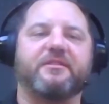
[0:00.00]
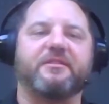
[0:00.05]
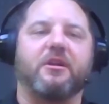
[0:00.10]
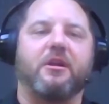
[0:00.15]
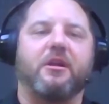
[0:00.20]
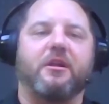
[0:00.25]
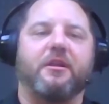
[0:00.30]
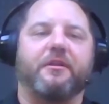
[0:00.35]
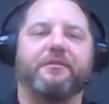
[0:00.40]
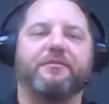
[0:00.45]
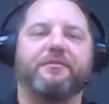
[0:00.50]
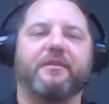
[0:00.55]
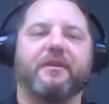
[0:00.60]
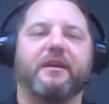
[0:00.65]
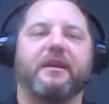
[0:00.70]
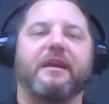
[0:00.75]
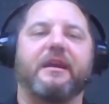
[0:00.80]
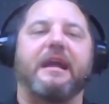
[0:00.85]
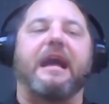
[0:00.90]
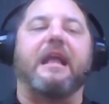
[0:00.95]
called
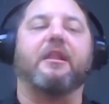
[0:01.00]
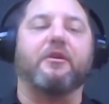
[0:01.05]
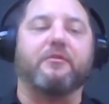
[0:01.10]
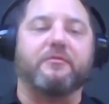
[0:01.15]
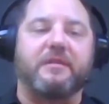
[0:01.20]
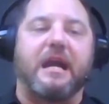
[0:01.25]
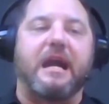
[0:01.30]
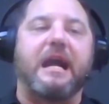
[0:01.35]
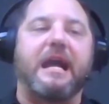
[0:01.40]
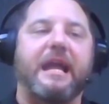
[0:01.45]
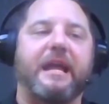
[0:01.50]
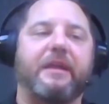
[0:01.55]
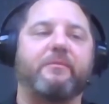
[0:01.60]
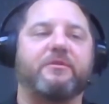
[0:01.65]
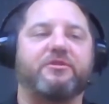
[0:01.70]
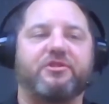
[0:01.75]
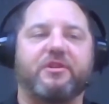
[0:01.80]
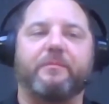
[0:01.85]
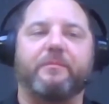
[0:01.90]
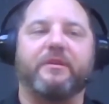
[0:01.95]
Hallowtide,
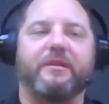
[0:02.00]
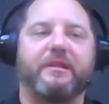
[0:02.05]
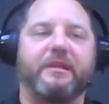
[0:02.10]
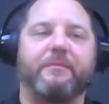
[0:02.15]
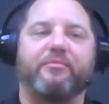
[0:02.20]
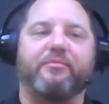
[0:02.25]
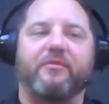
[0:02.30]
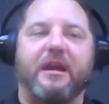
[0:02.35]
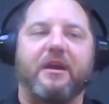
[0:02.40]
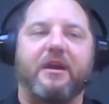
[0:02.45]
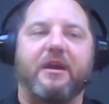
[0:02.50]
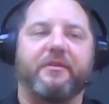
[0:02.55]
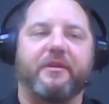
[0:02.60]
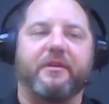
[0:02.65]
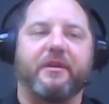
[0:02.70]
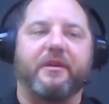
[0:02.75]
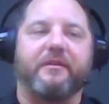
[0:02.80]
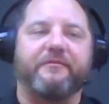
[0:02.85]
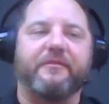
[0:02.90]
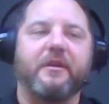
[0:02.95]
which I'm really proud
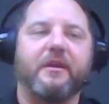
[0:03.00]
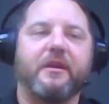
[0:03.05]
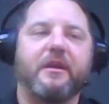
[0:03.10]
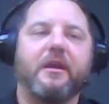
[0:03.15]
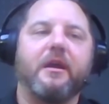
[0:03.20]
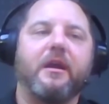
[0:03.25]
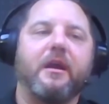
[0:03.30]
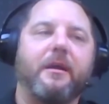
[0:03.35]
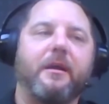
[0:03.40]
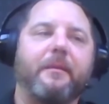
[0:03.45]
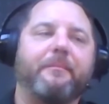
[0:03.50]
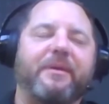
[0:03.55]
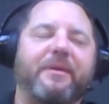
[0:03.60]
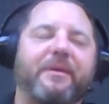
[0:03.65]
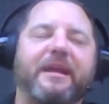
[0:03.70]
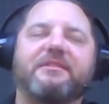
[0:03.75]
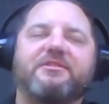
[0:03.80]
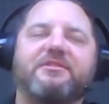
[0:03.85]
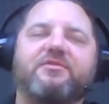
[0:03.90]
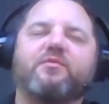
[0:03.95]
of.
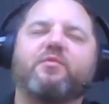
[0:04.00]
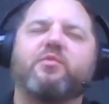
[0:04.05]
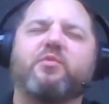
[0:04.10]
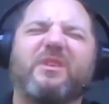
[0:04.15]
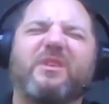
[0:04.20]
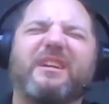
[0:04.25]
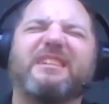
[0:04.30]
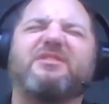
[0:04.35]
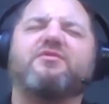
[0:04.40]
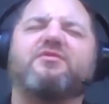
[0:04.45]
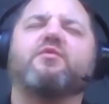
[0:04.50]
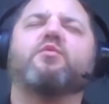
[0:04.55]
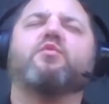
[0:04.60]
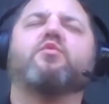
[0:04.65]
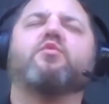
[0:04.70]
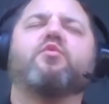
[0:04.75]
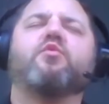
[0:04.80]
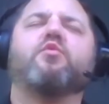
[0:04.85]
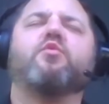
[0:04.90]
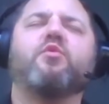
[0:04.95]
But it's
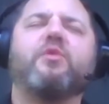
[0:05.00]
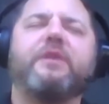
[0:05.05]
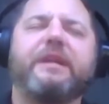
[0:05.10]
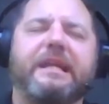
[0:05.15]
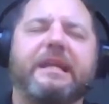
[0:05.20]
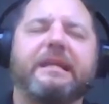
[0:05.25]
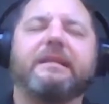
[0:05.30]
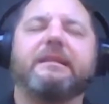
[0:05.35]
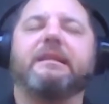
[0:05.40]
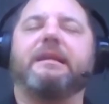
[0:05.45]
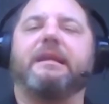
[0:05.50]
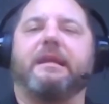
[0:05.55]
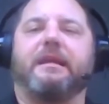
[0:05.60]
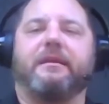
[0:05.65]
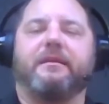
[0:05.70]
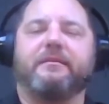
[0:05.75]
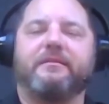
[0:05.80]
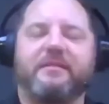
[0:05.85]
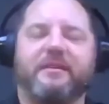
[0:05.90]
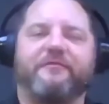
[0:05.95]

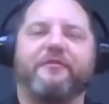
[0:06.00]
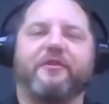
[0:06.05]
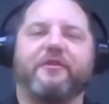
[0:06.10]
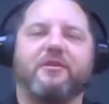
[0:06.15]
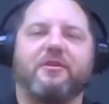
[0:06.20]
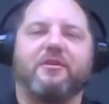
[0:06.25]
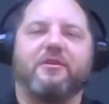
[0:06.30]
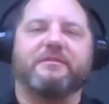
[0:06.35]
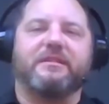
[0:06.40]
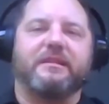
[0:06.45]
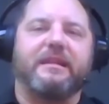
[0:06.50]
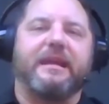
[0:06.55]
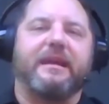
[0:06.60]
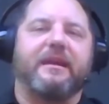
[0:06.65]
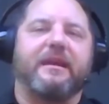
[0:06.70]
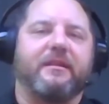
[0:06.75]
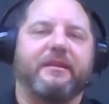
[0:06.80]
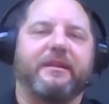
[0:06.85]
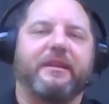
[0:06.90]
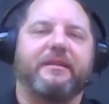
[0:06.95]
really difficult to
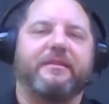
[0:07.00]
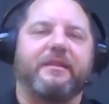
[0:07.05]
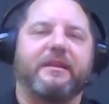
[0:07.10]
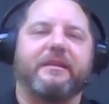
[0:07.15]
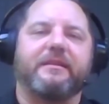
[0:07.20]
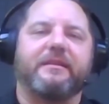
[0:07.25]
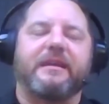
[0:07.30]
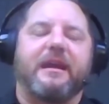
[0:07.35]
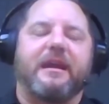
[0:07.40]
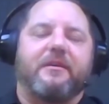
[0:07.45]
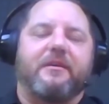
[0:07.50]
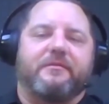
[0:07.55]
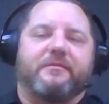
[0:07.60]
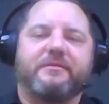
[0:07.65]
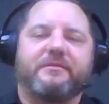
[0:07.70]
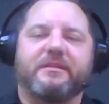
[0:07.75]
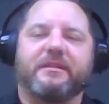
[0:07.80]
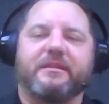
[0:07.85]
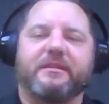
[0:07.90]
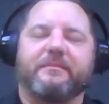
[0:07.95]
nail anything down
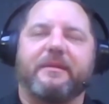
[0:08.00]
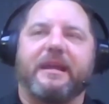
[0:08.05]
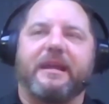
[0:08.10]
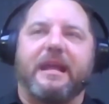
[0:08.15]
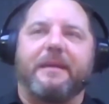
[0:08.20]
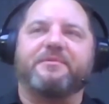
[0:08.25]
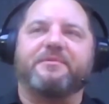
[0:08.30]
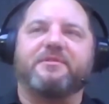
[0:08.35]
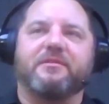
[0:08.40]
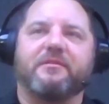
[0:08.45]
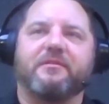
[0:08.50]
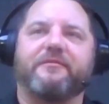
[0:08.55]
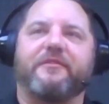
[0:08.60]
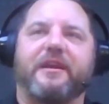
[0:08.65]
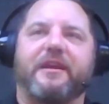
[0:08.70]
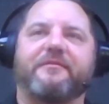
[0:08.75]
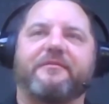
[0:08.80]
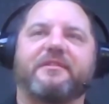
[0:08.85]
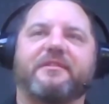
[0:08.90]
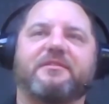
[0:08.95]
to my absolute
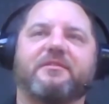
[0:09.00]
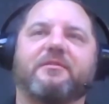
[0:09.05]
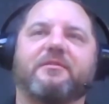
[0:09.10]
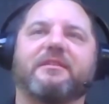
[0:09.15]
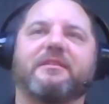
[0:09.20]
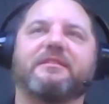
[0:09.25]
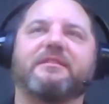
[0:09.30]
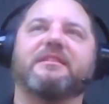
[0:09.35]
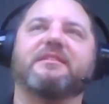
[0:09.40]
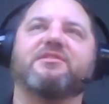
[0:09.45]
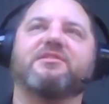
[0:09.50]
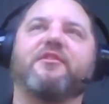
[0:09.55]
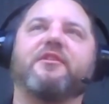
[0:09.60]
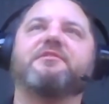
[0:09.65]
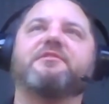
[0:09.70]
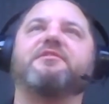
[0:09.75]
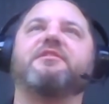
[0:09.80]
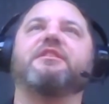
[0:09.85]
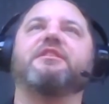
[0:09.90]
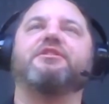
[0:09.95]
favorite. So as far
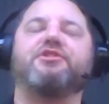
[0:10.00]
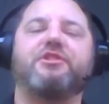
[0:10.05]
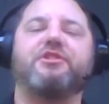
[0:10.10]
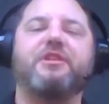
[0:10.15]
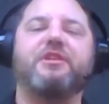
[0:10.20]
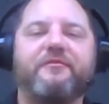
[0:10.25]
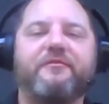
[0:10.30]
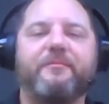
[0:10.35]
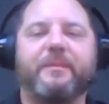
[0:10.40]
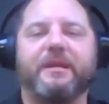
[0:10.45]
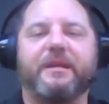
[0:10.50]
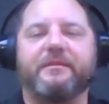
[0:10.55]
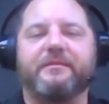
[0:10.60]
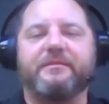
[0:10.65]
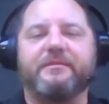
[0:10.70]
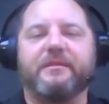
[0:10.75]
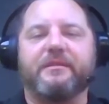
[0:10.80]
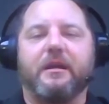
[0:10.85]
as an achievement,